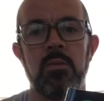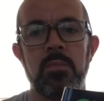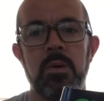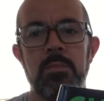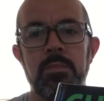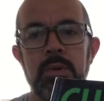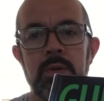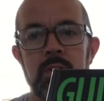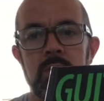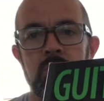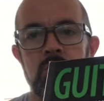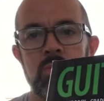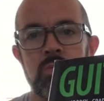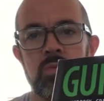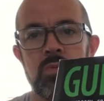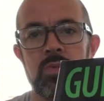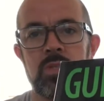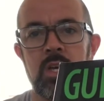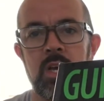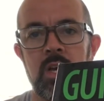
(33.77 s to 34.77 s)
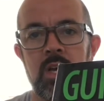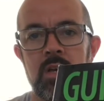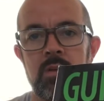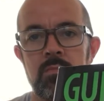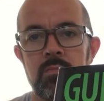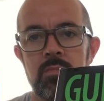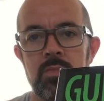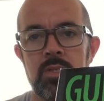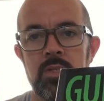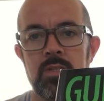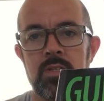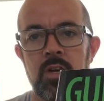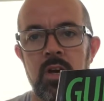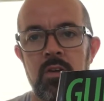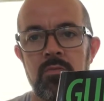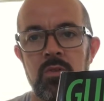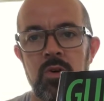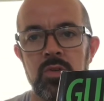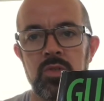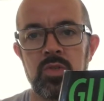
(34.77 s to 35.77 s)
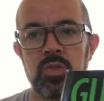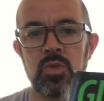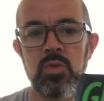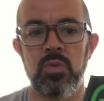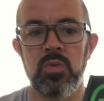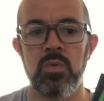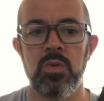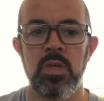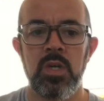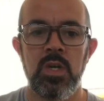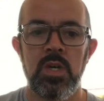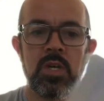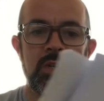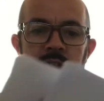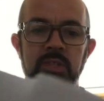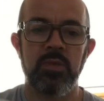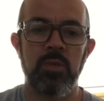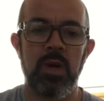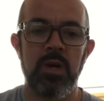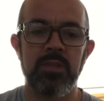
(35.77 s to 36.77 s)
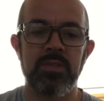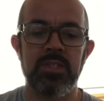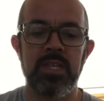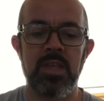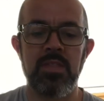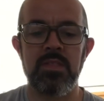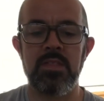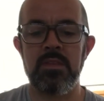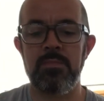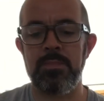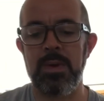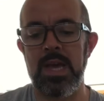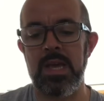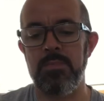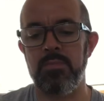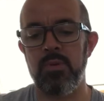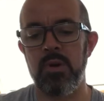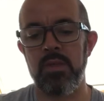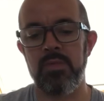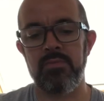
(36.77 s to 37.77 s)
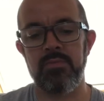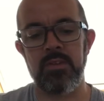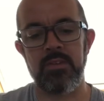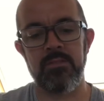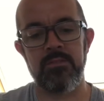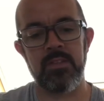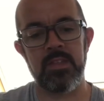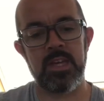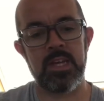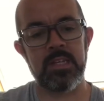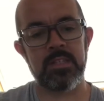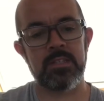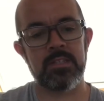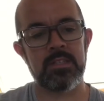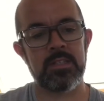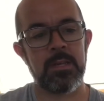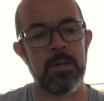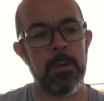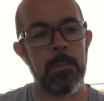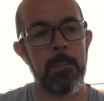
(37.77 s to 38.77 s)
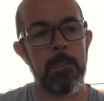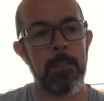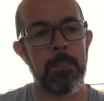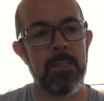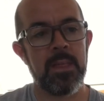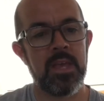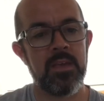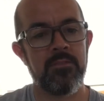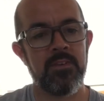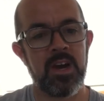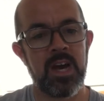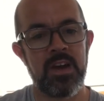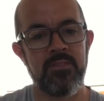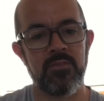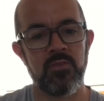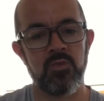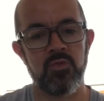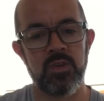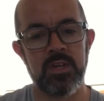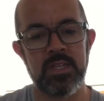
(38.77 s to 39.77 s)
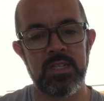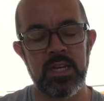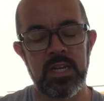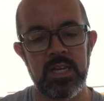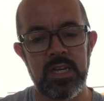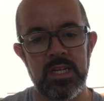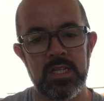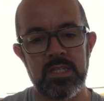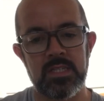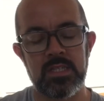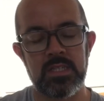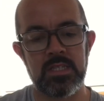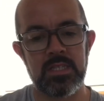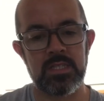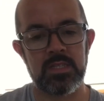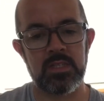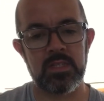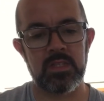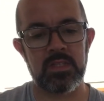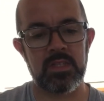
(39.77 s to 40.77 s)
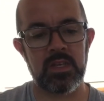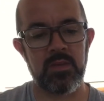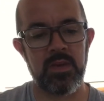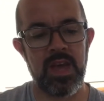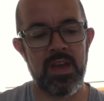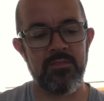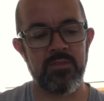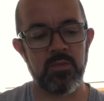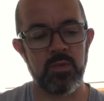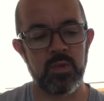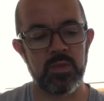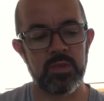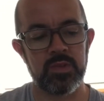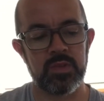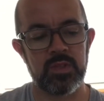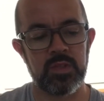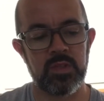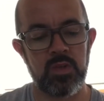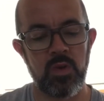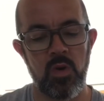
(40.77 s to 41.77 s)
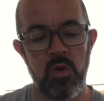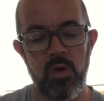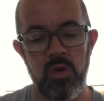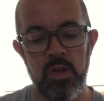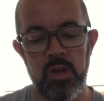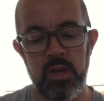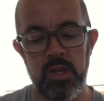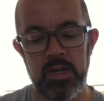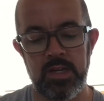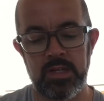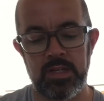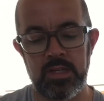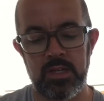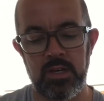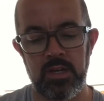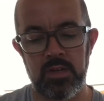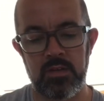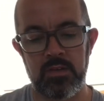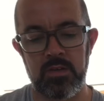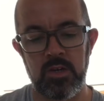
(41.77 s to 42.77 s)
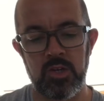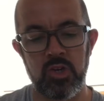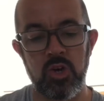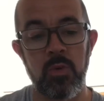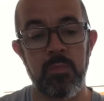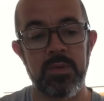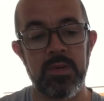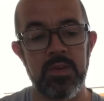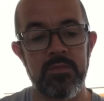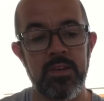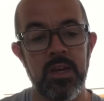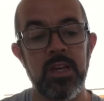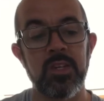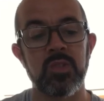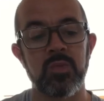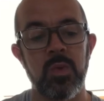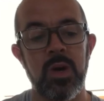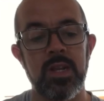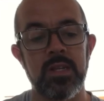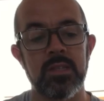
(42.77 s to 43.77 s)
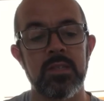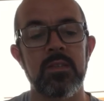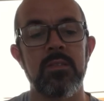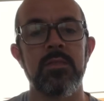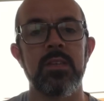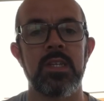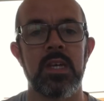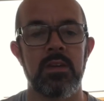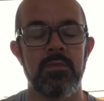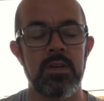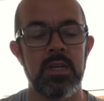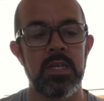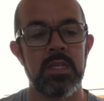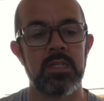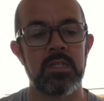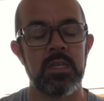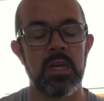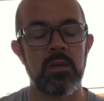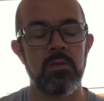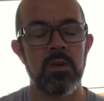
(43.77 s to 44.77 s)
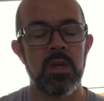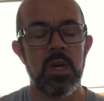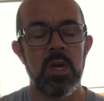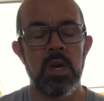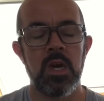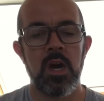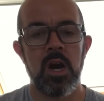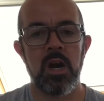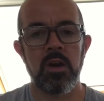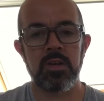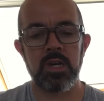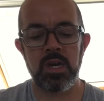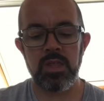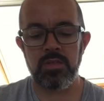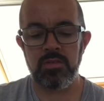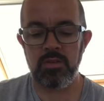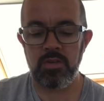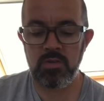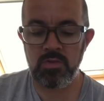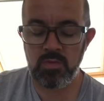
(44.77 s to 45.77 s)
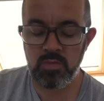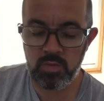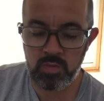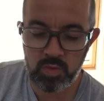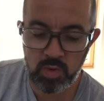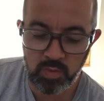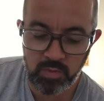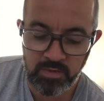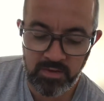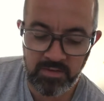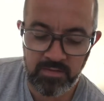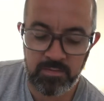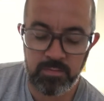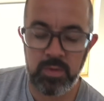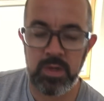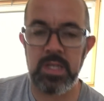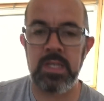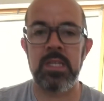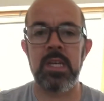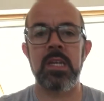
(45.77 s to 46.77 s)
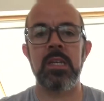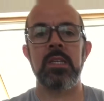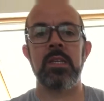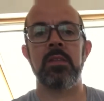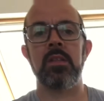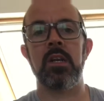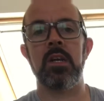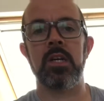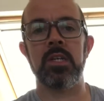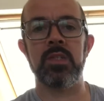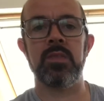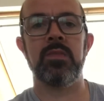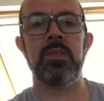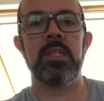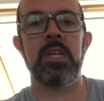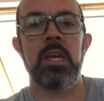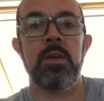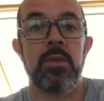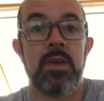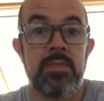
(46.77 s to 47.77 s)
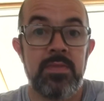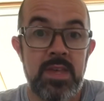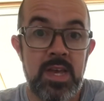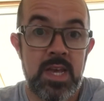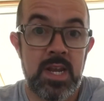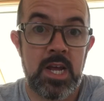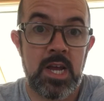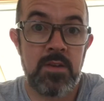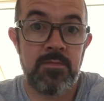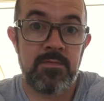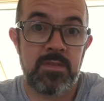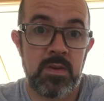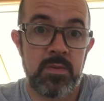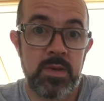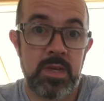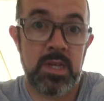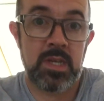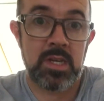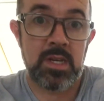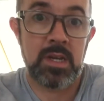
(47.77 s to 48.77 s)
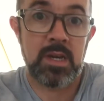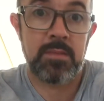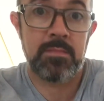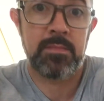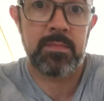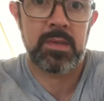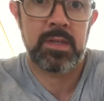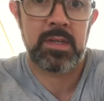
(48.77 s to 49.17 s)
a book called Guitar Rock School. So I'll send the paperwork through for this, if I haven't already done it, just so everyone's got like a copy of it as well as the video really. So I'll go through what we did in the last video, and then hopefully we can